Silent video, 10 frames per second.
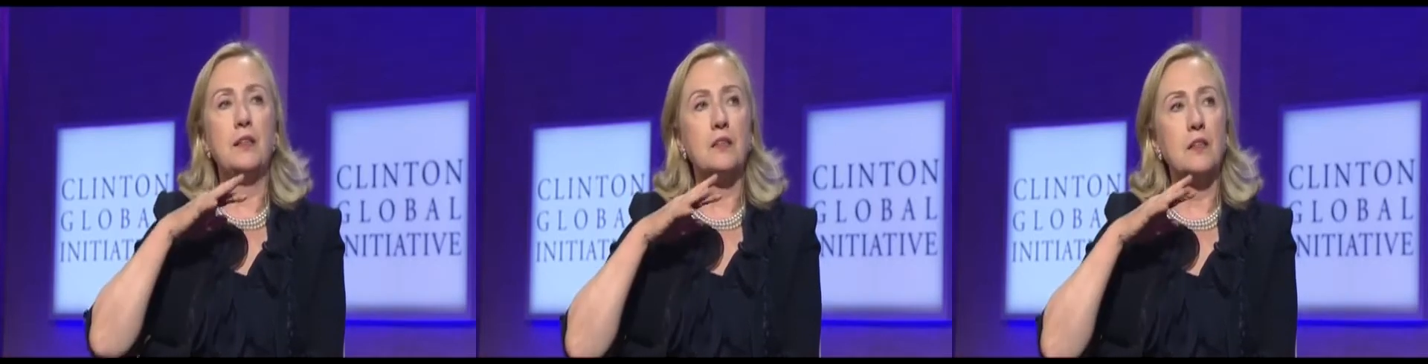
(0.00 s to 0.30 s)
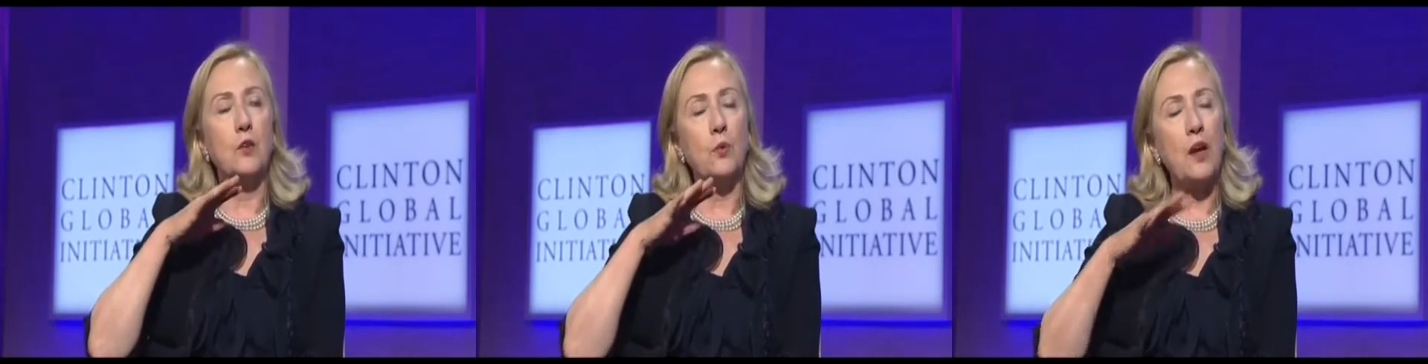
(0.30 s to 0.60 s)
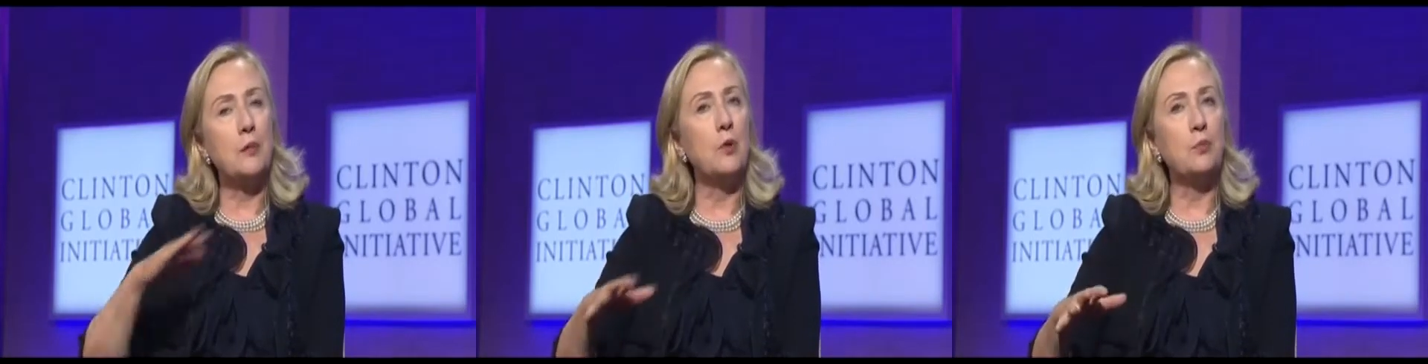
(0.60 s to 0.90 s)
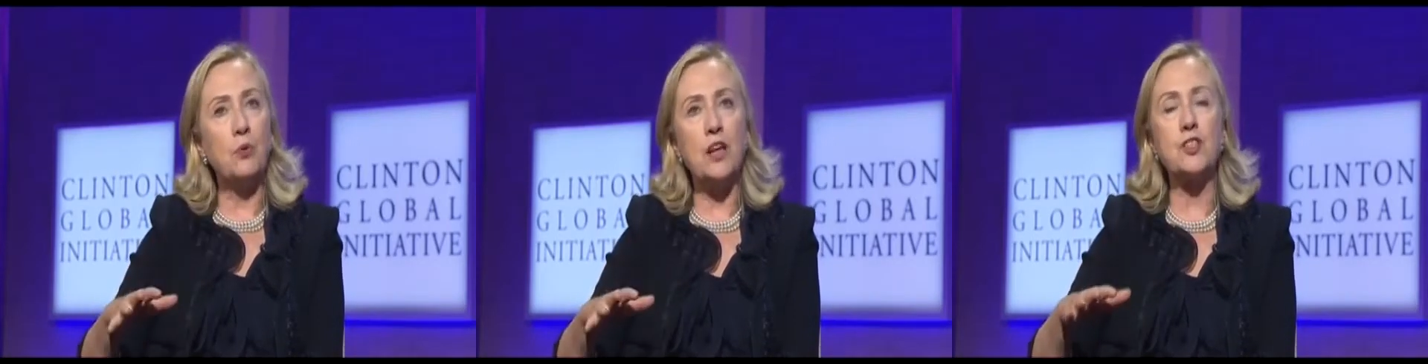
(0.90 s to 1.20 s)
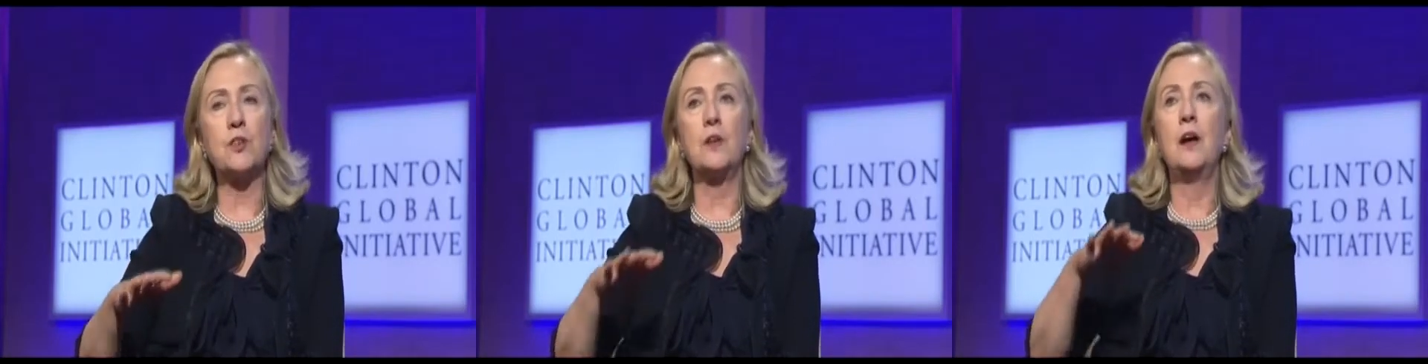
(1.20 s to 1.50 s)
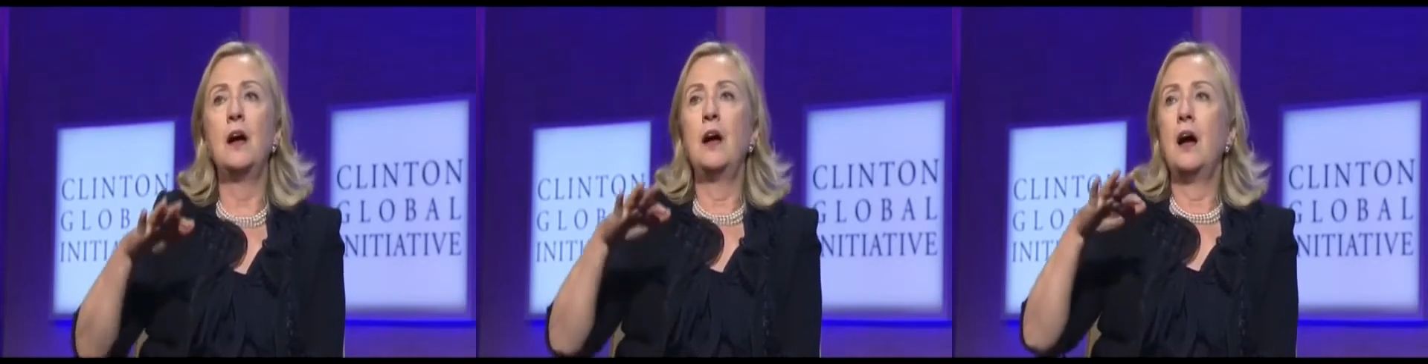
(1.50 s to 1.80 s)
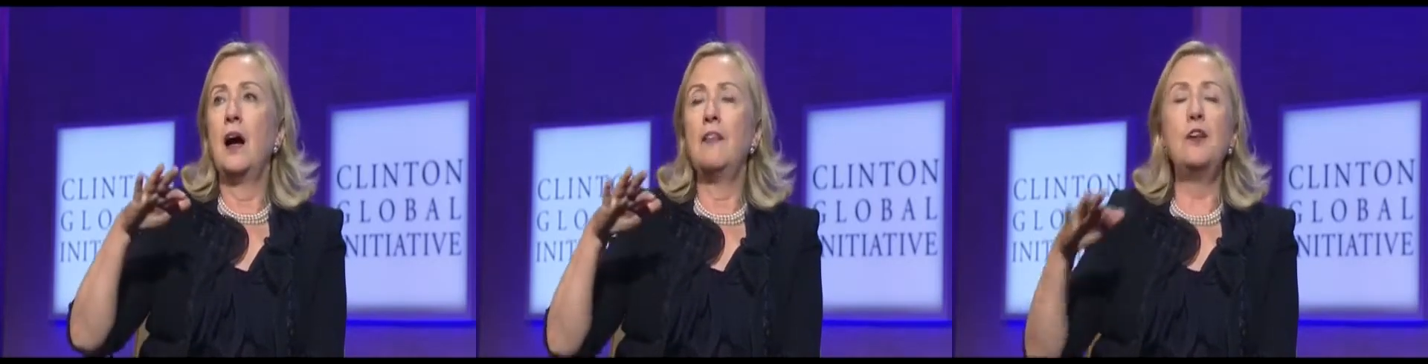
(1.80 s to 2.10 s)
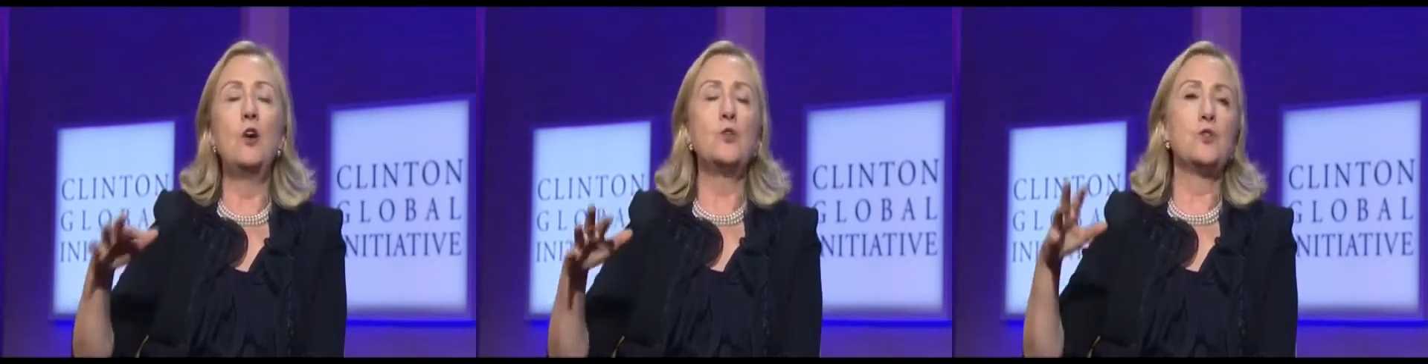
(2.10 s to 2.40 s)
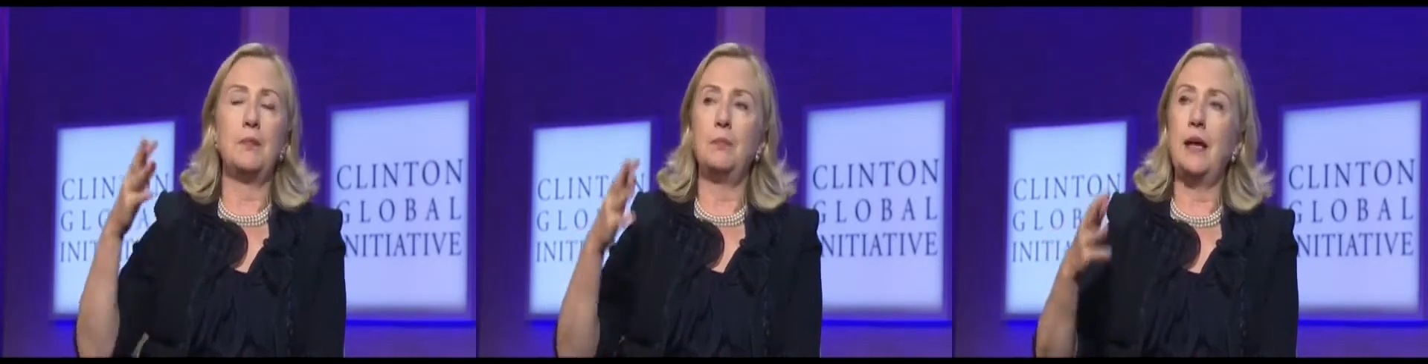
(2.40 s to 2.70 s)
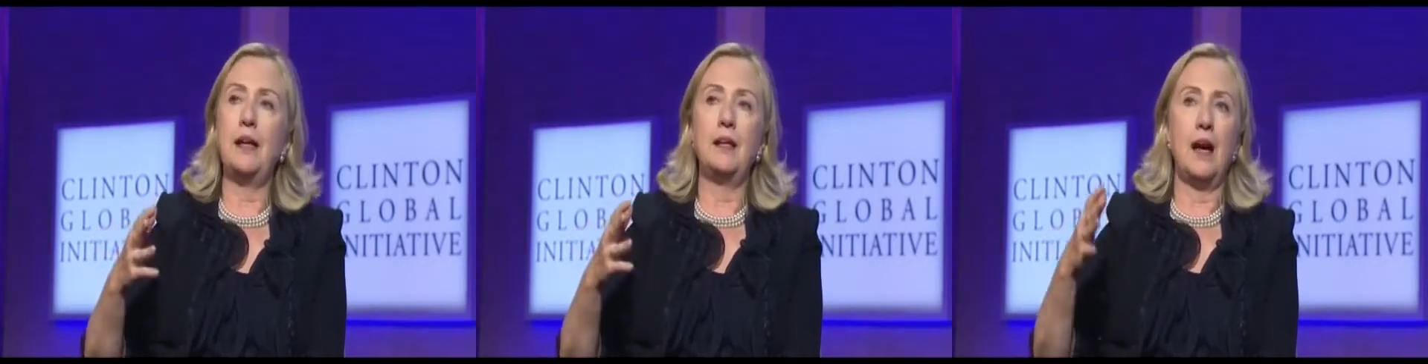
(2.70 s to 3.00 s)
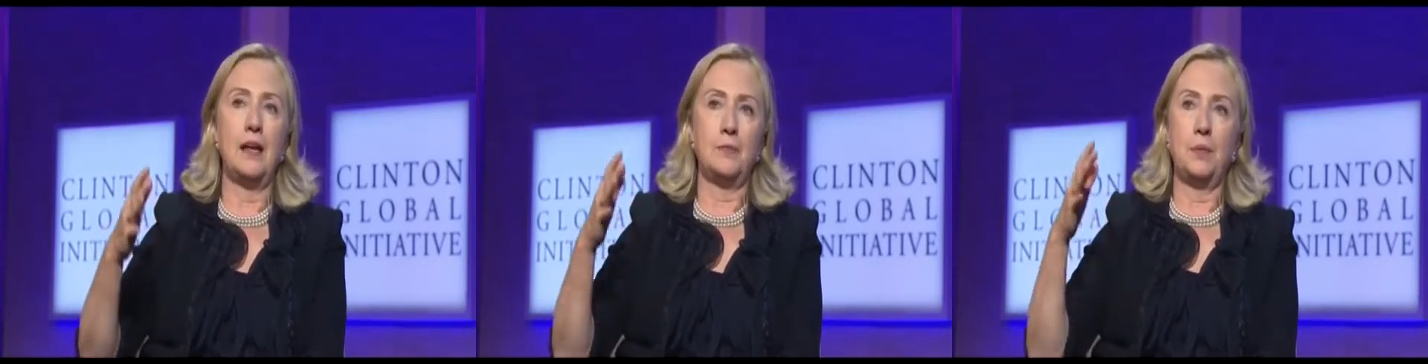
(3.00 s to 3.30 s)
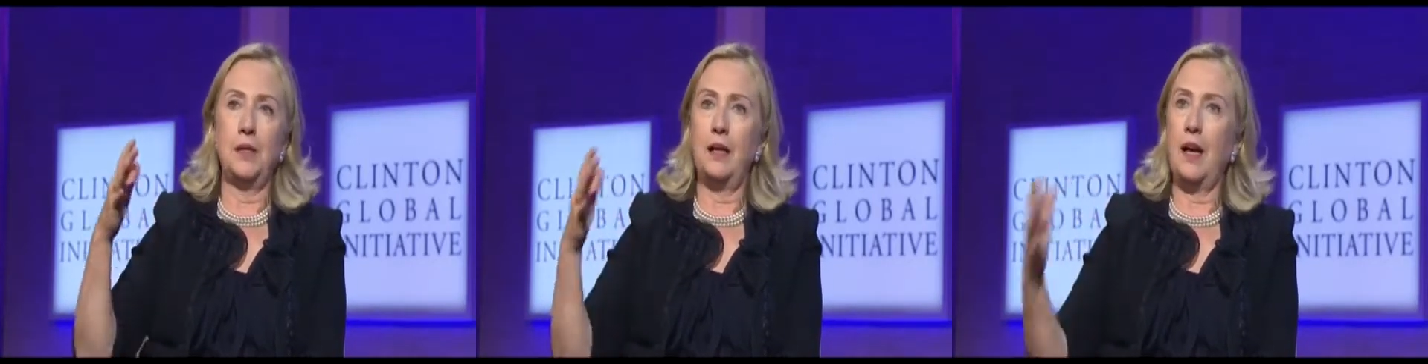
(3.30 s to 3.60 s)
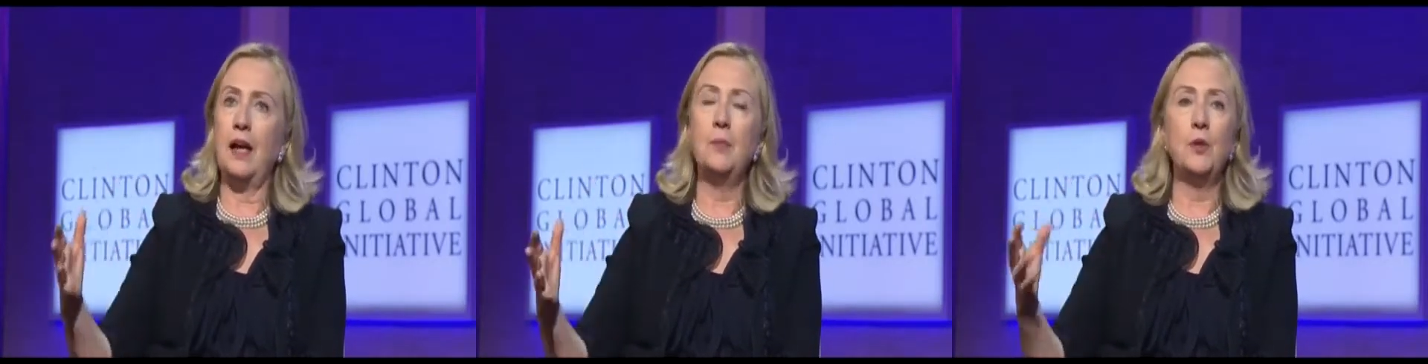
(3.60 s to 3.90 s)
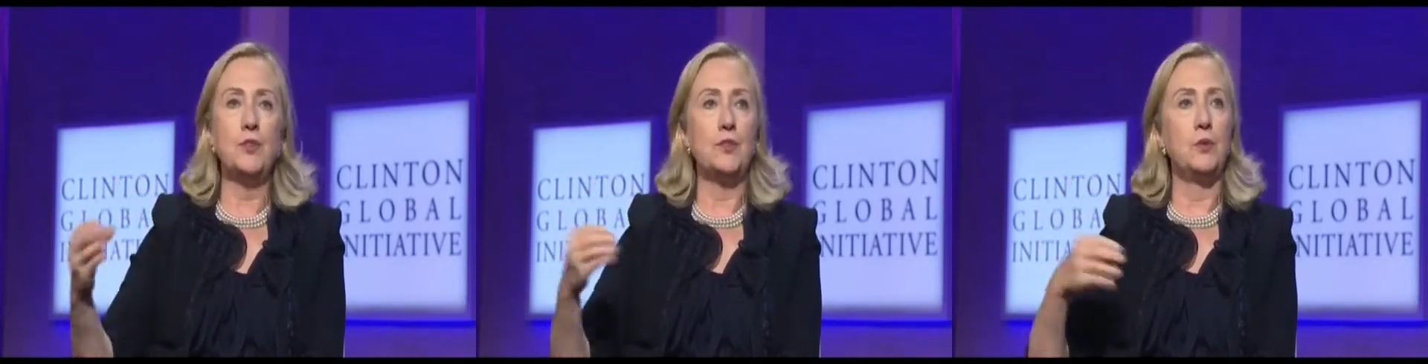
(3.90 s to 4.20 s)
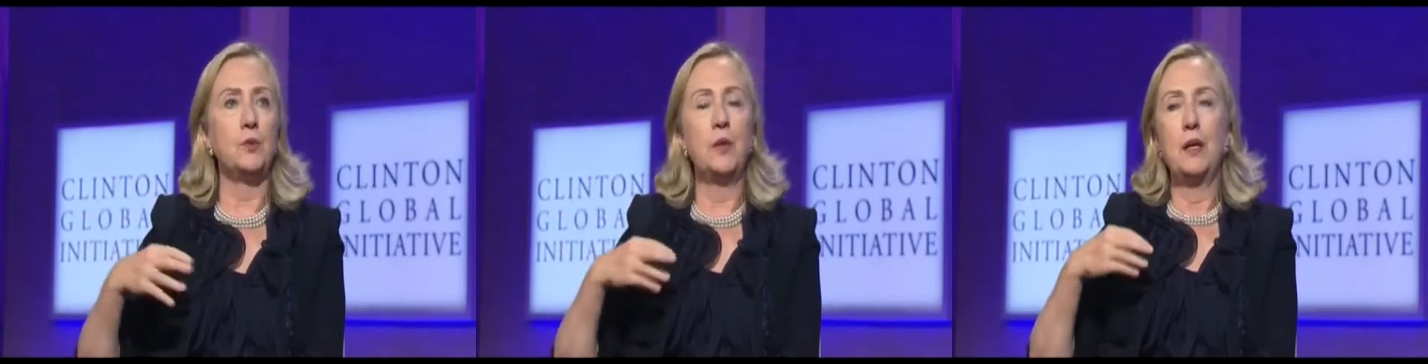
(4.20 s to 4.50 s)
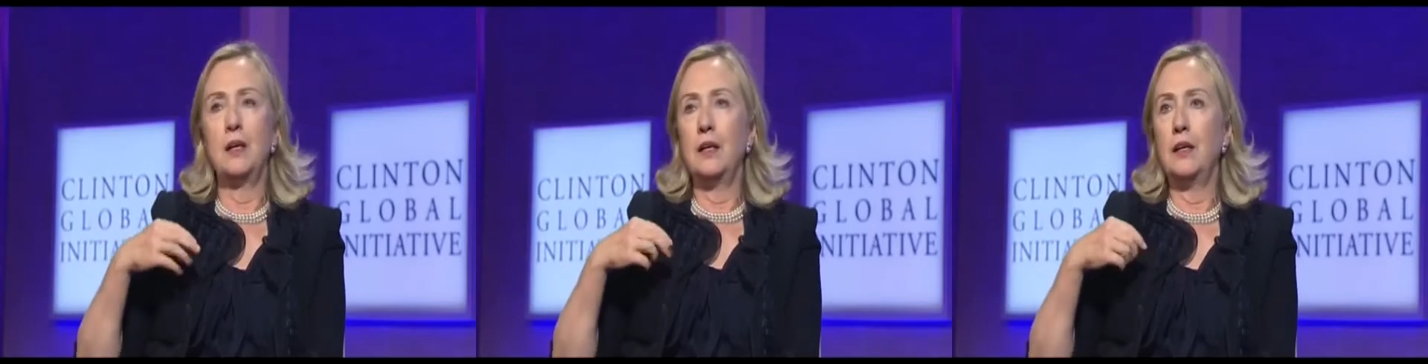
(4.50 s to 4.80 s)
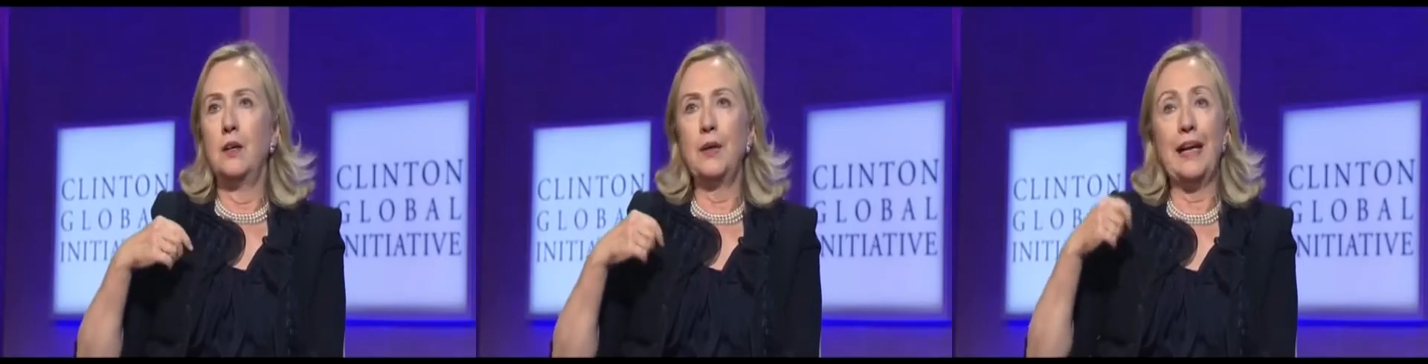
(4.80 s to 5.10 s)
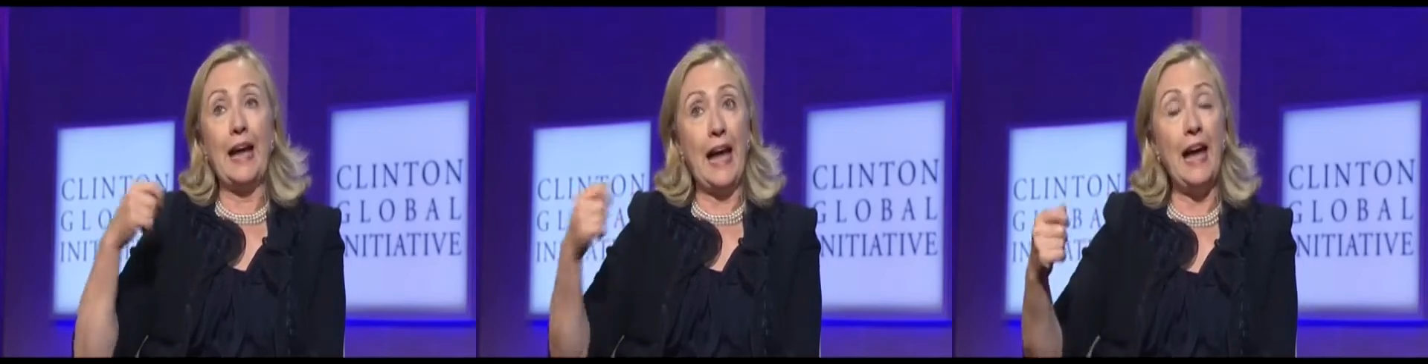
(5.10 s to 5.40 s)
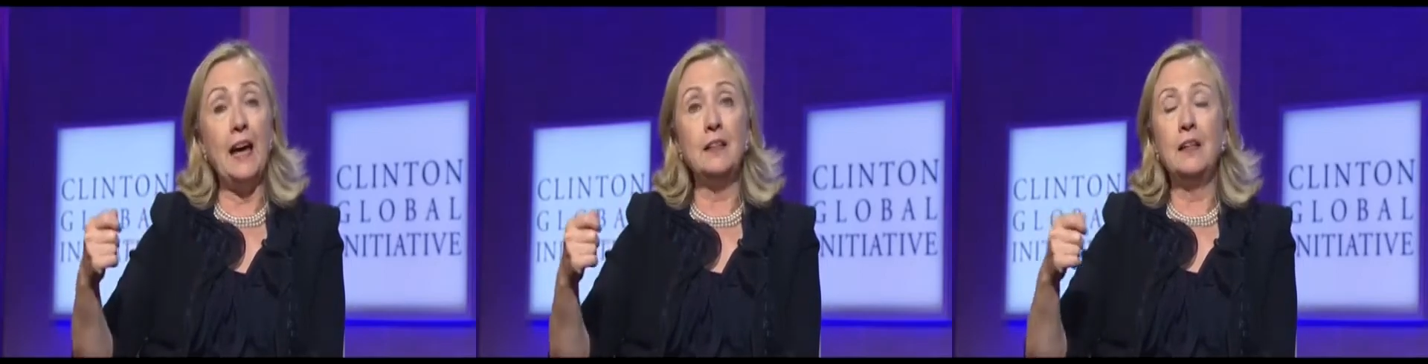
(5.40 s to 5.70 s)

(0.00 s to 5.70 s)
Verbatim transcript: It's incredible pressure on those who may not be able to, you know, get ahead.